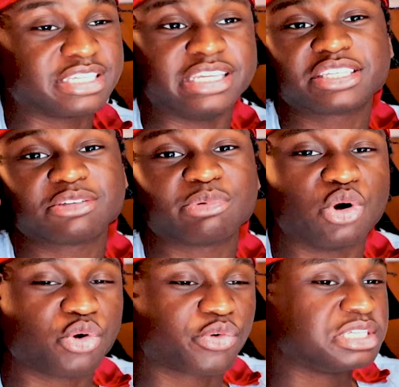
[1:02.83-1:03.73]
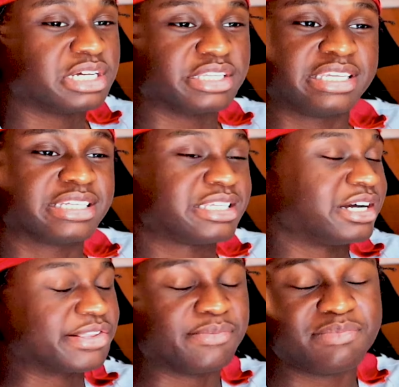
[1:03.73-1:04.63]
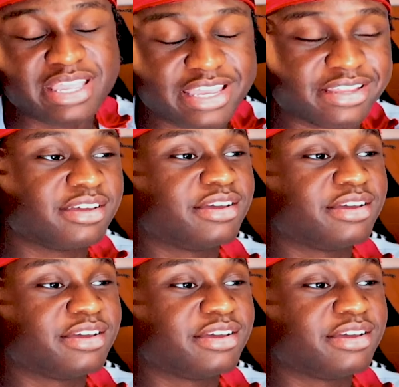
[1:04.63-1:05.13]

Niggas has been going crazy on the TikTok, on the media.